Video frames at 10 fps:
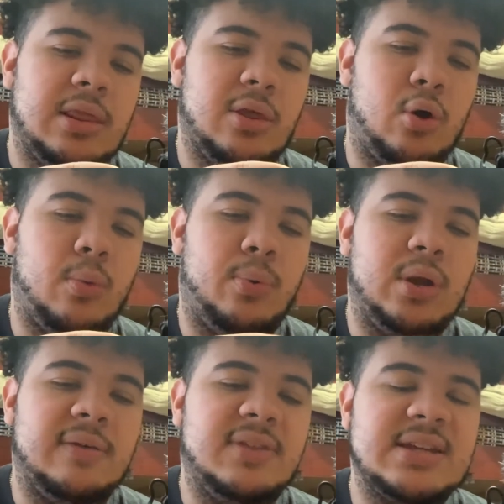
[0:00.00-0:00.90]
The whole
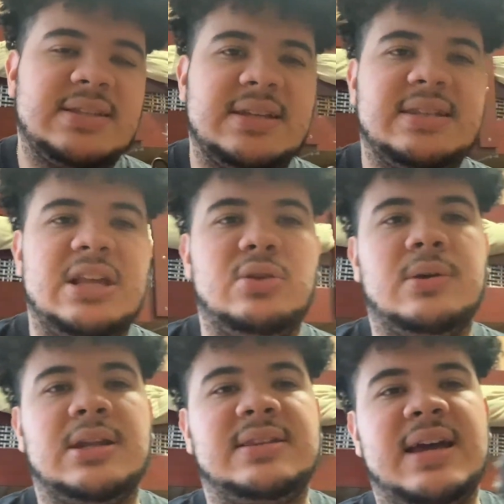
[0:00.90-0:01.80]
point of this is that you
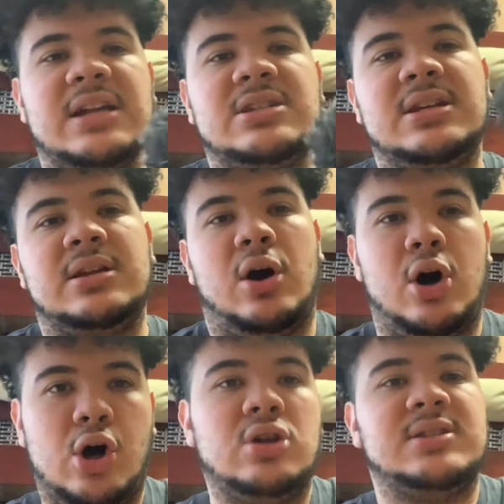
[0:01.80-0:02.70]
can attach it
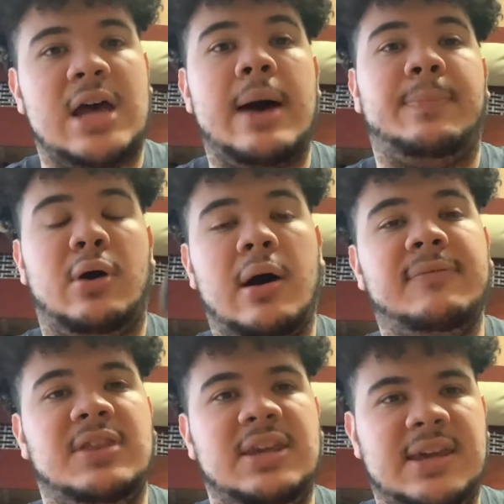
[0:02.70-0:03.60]
on top
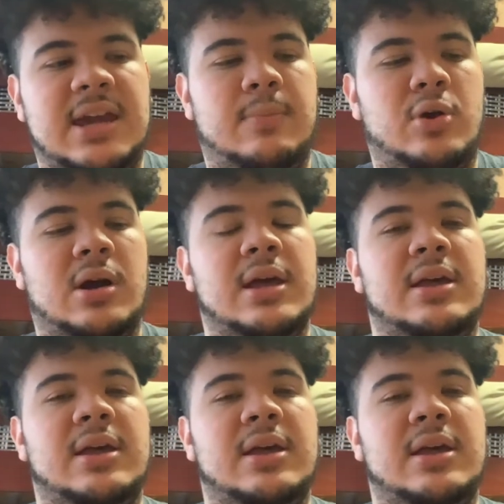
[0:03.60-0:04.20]
of the camera